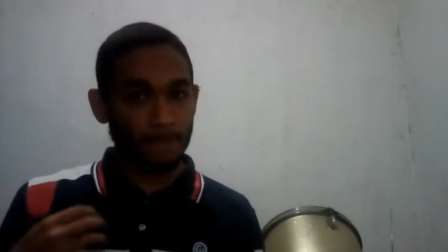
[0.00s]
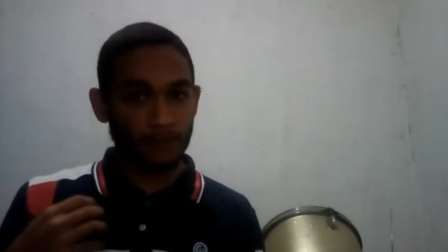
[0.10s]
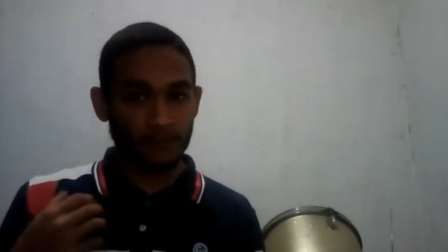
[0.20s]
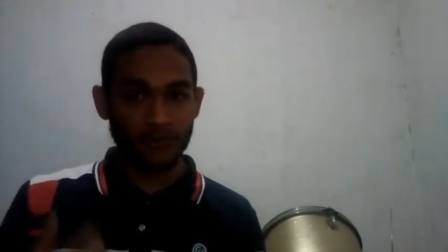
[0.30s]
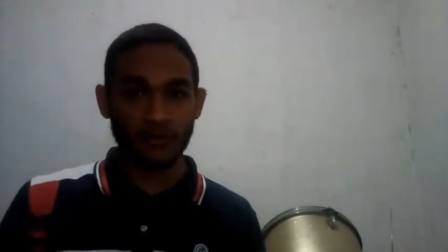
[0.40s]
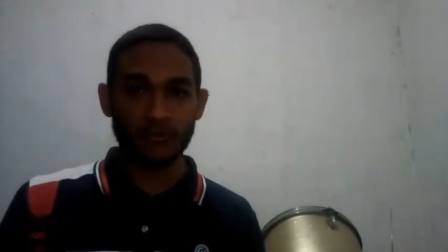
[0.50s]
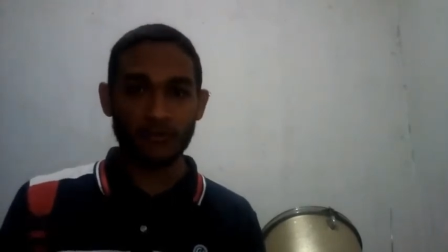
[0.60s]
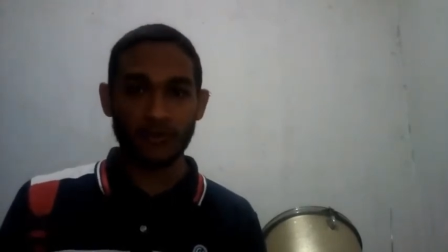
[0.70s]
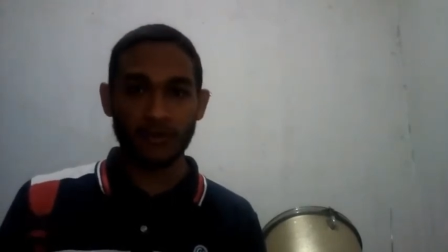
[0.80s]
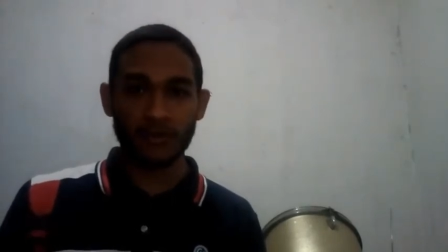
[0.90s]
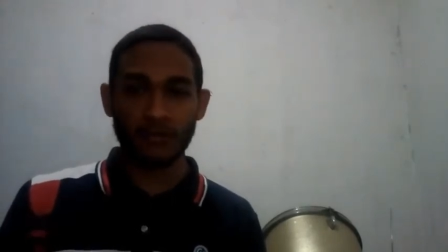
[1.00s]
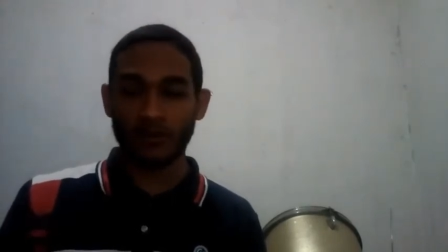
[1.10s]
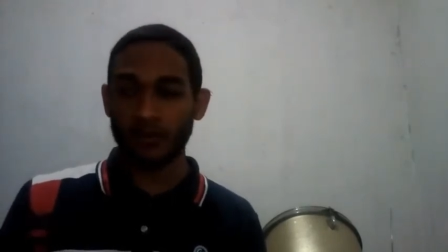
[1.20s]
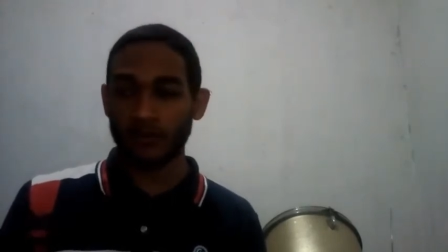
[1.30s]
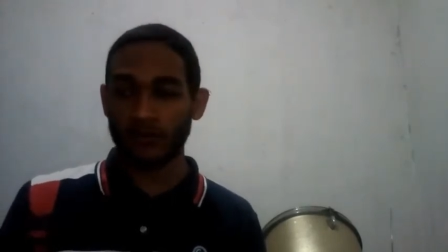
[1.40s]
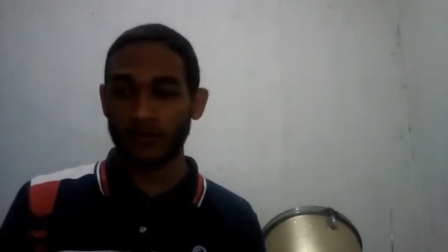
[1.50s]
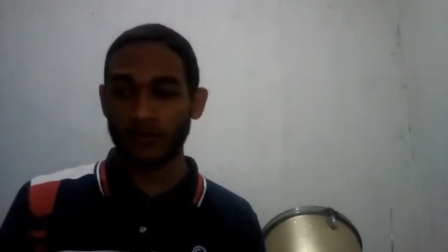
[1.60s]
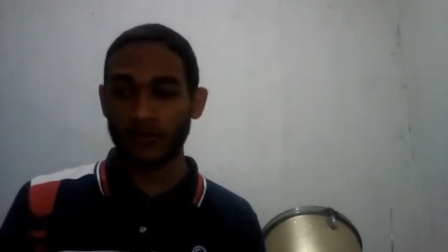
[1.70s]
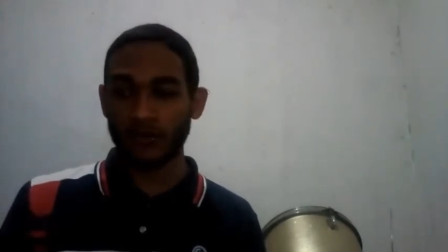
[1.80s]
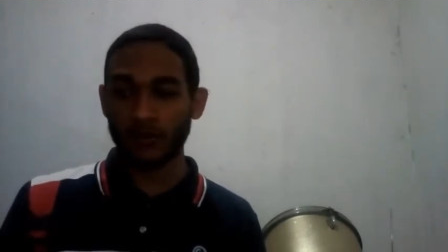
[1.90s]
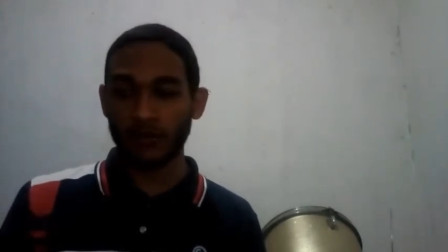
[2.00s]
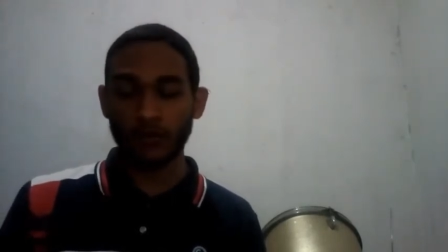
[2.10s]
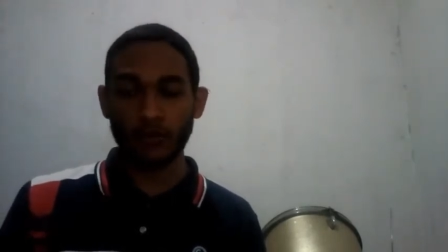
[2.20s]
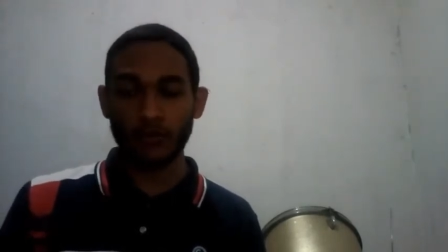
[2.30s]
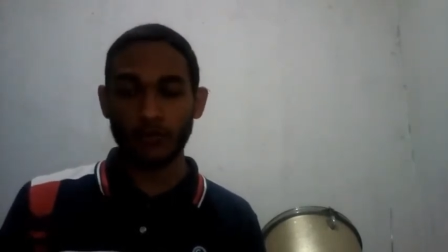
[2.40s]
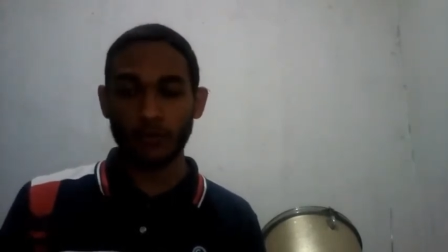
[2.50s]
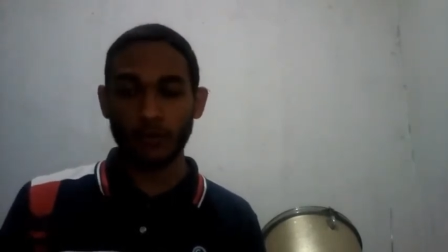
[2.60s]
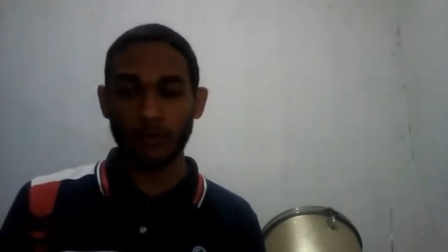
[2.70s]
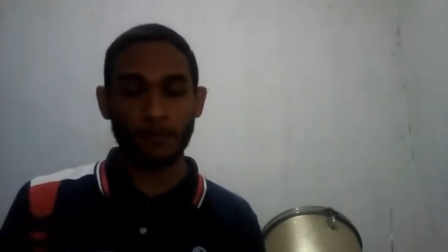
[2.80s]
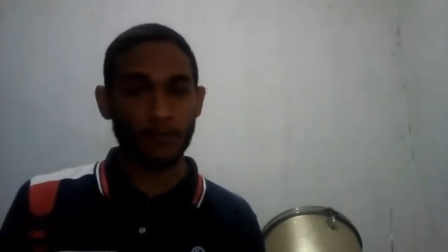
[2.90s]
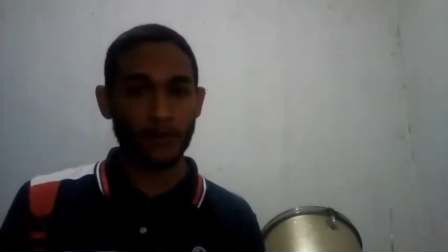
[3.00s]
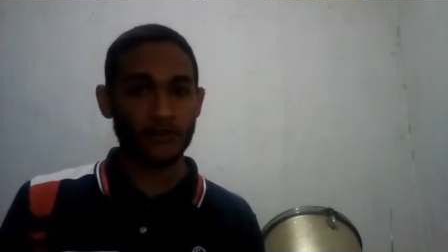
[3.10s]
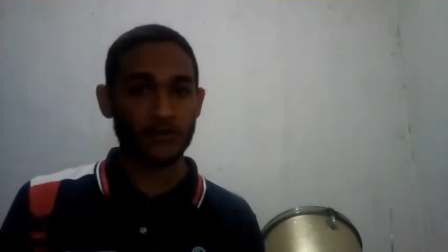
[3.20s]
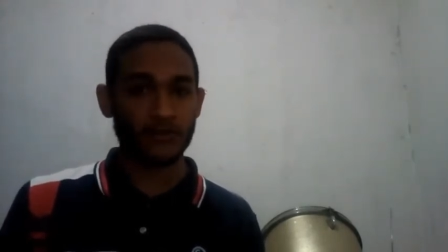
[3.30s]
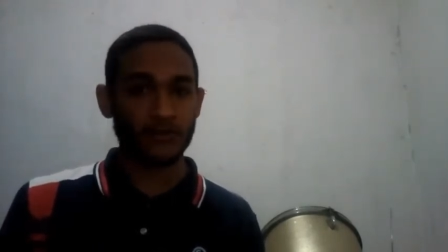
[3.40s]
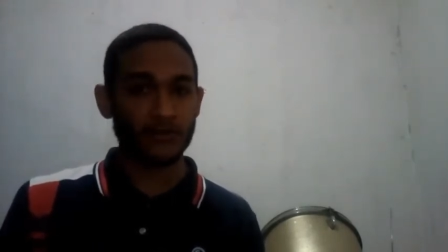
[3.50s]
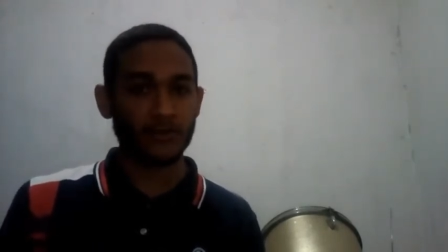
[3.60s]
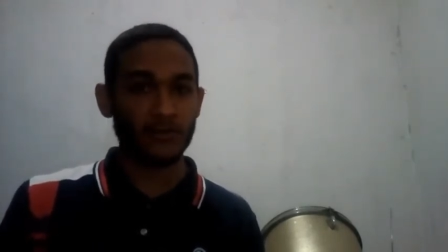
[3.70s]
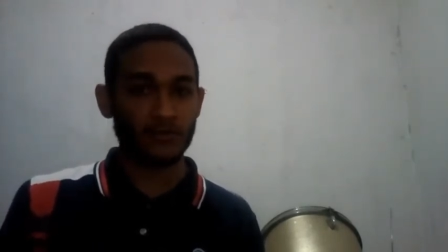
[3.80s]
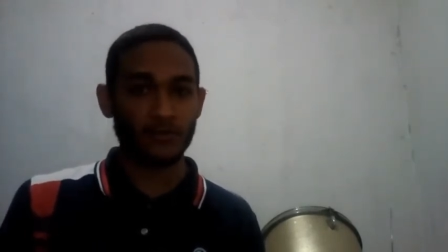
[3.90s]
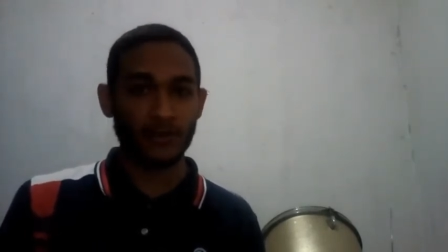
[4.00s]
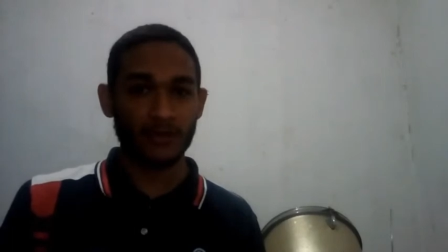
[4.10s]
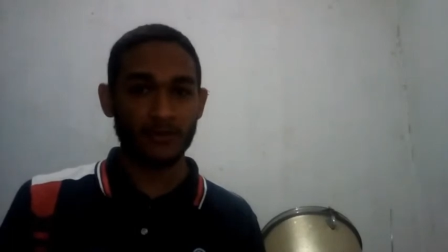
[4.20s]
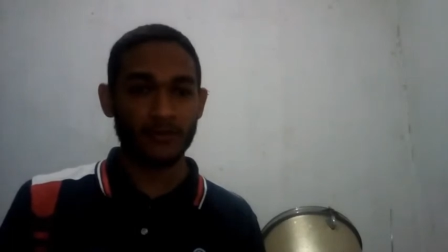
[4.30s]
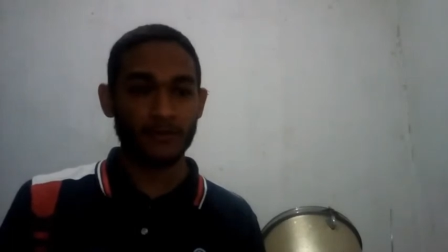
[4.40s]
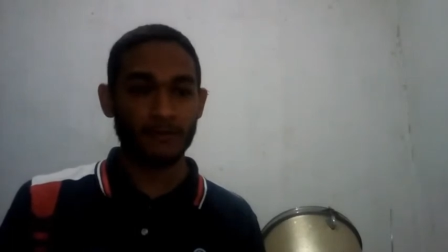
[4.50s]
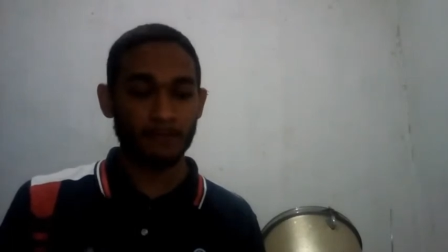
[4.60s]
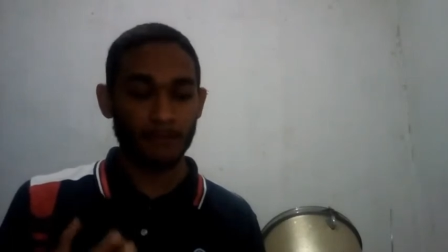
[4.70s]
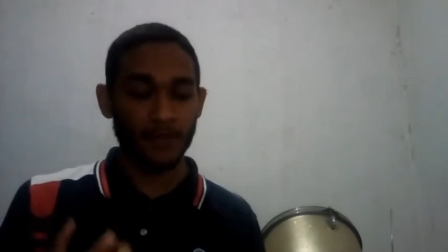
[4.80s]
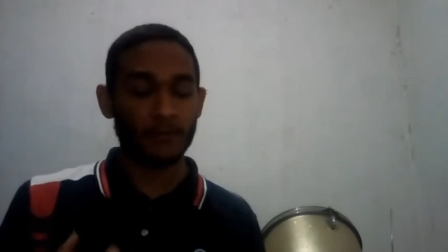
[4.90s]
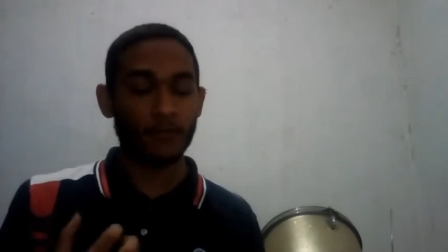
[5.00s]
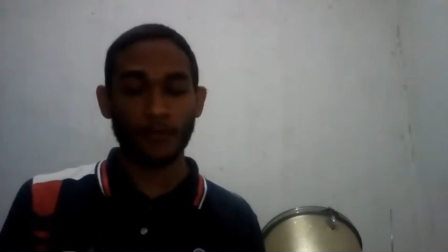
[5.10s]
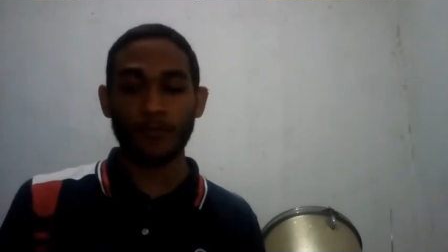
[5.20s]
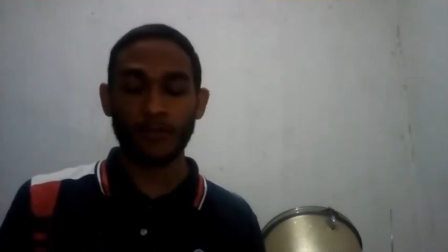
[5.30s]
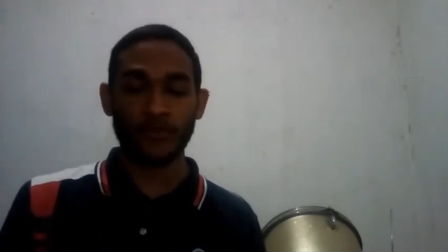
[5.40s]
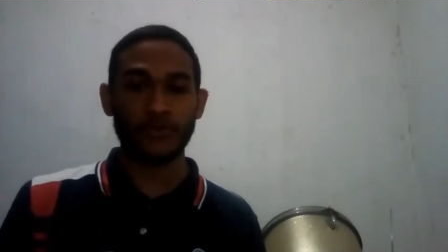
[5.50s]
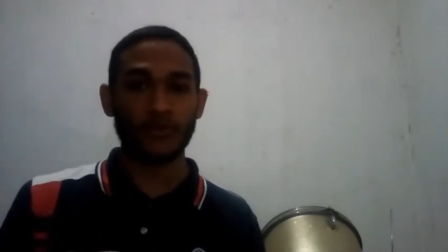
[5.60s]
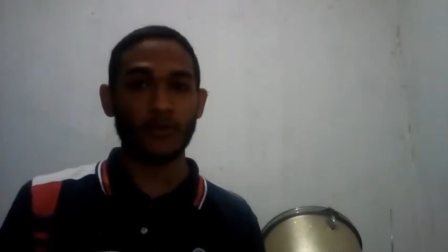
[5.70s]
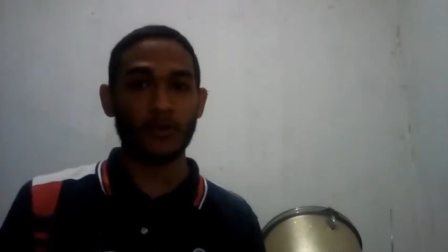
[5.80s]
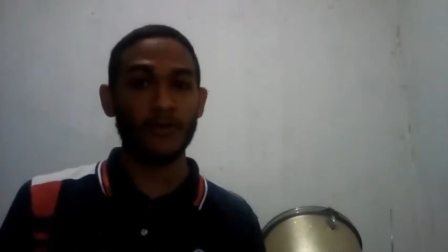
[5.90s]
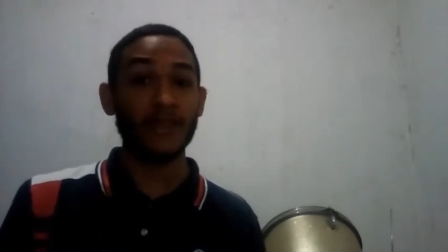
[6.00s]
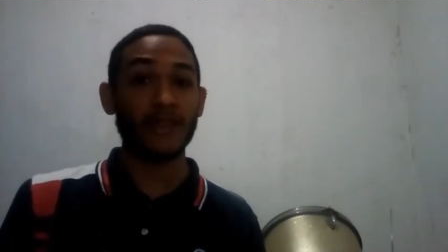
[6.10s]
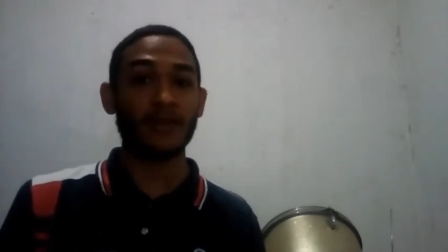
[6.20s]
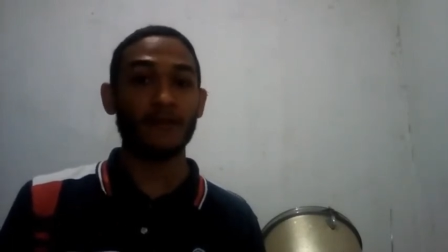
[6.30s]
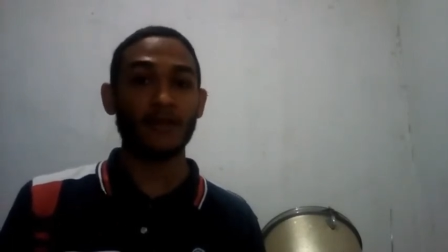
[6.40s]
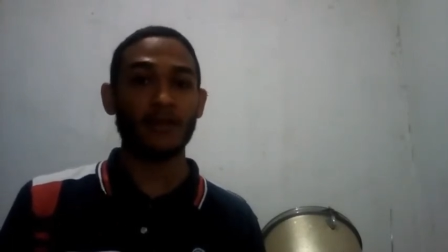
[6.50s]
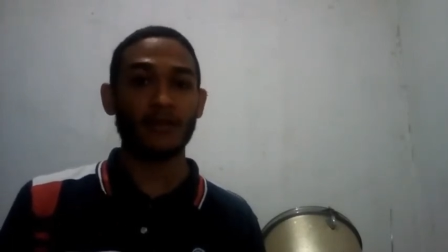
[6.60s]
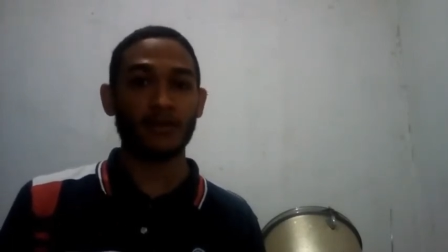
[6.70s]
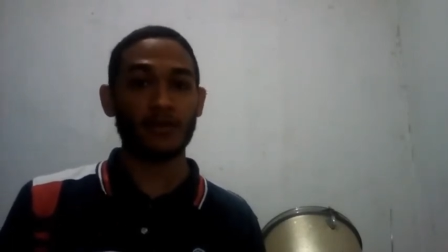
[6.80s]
the steel string guitars use more pressure. The steel strings make more pressure on the neck of the guitar.